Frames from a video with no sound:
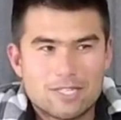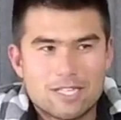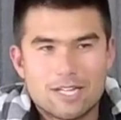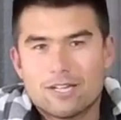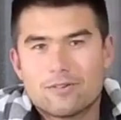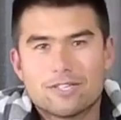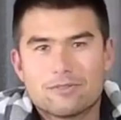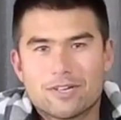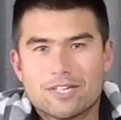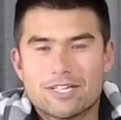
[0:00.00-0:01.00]
when you don't know what
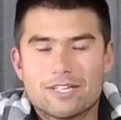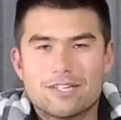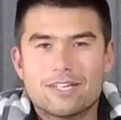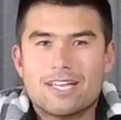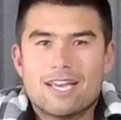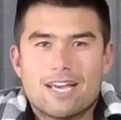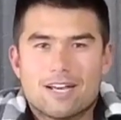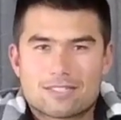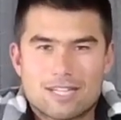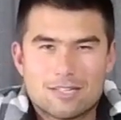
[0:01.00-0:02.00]
you want to do.
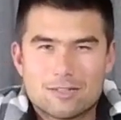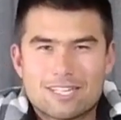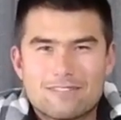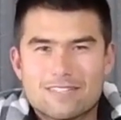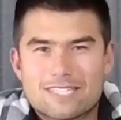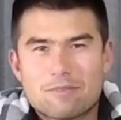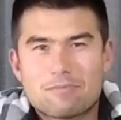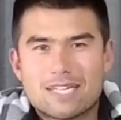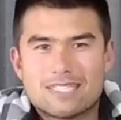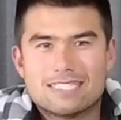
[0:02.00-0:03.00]
I was kind of looking for
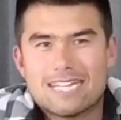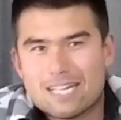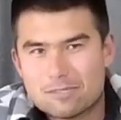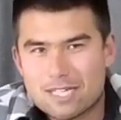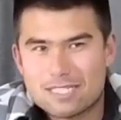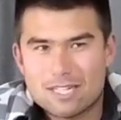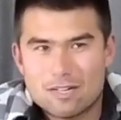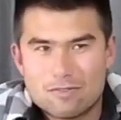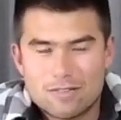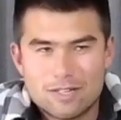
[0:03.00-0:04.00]
something to challenge
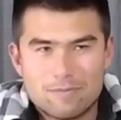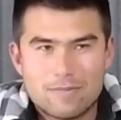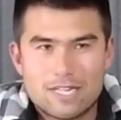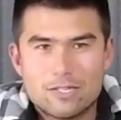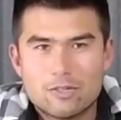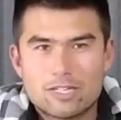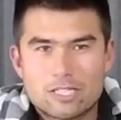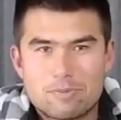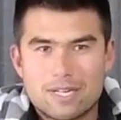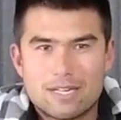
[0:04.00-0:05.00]
myself and a new
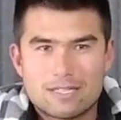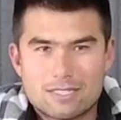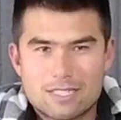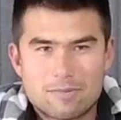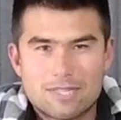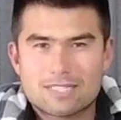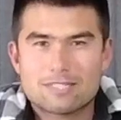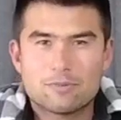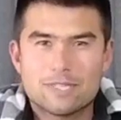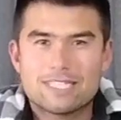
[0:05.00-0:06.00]
experience and something that's
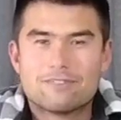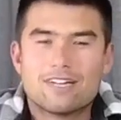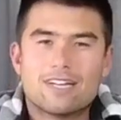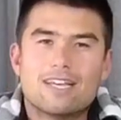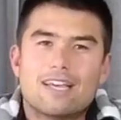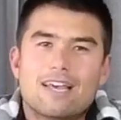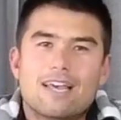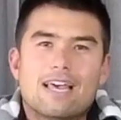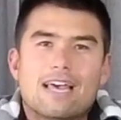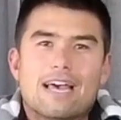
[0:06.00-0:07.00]
a little bit different.
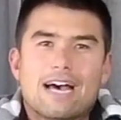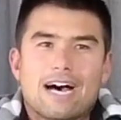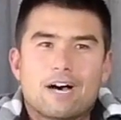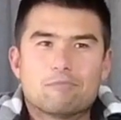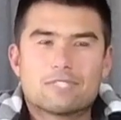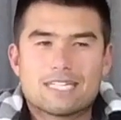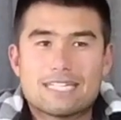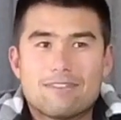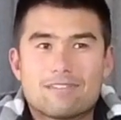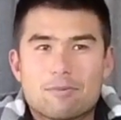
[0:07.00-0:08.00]
So I
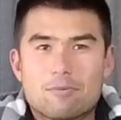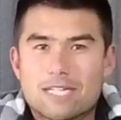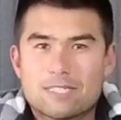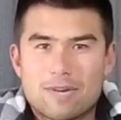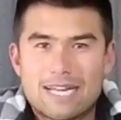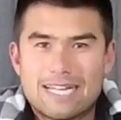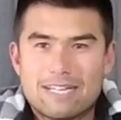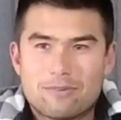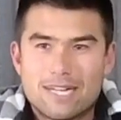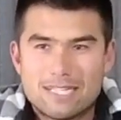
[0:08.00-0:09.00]
saved up a bunch of
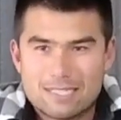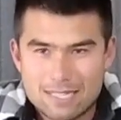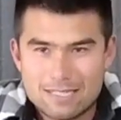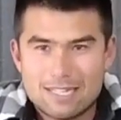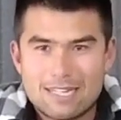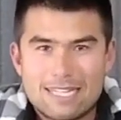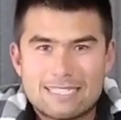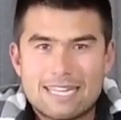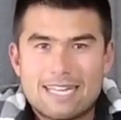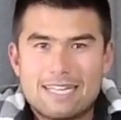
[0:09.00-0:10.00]
money, waited till I turned
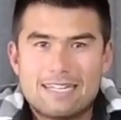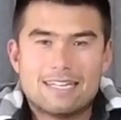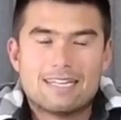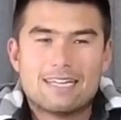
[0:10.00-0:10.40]
18.